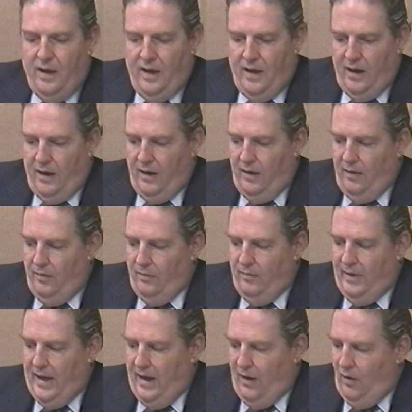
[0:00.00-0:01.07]

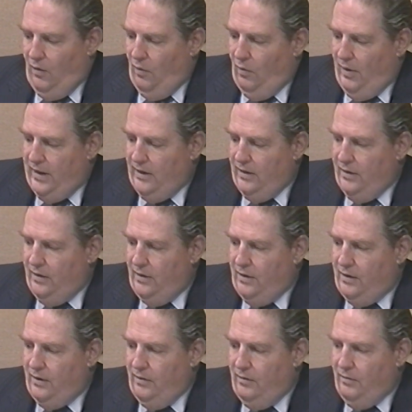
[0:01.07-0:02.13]
Now, when
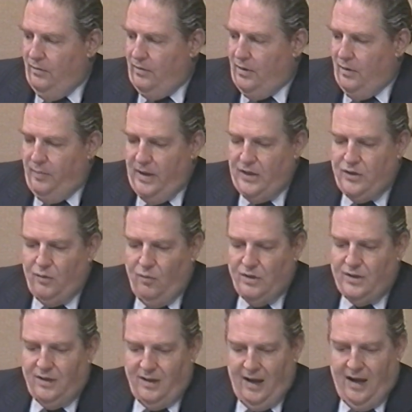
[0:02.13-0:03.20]
Kapitza
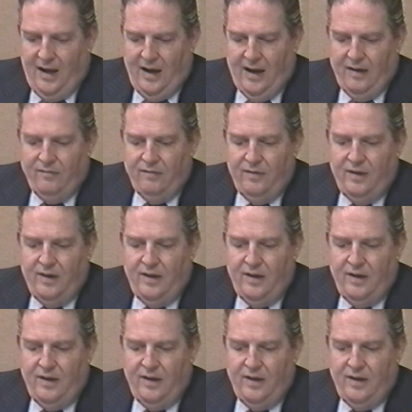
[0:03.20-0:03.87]
was alive,